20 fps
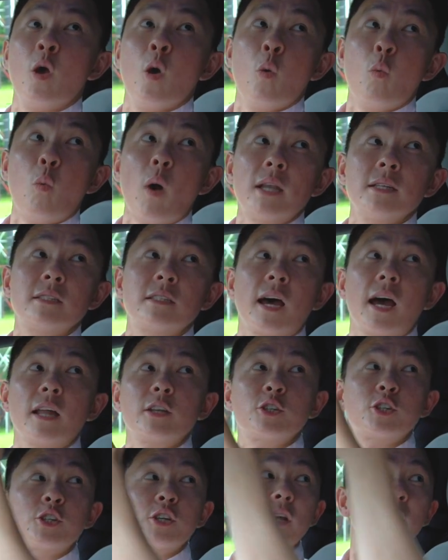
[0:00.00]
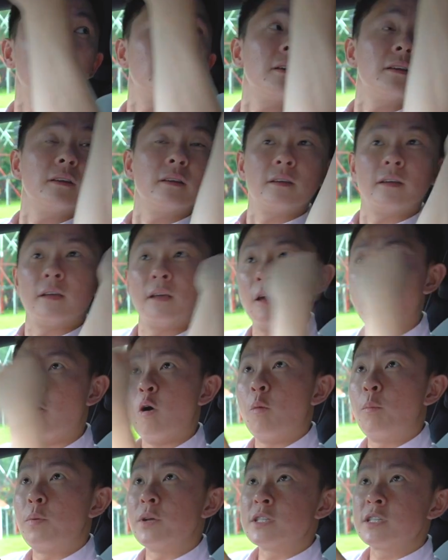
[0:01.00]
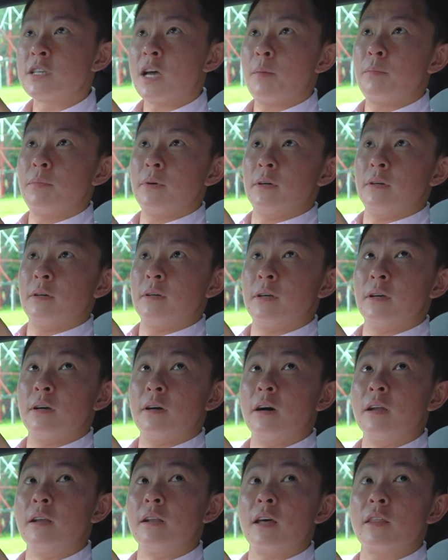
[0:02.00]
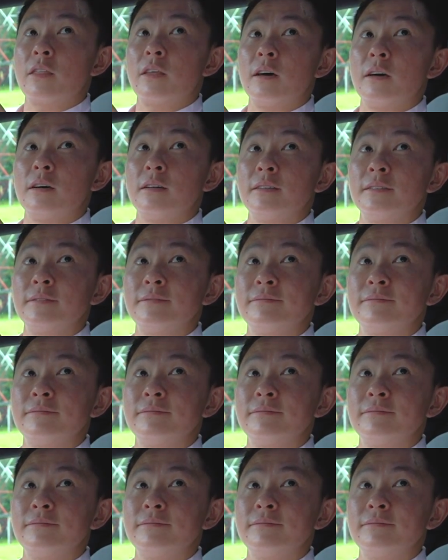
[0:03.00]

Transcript: One touch opens up, another.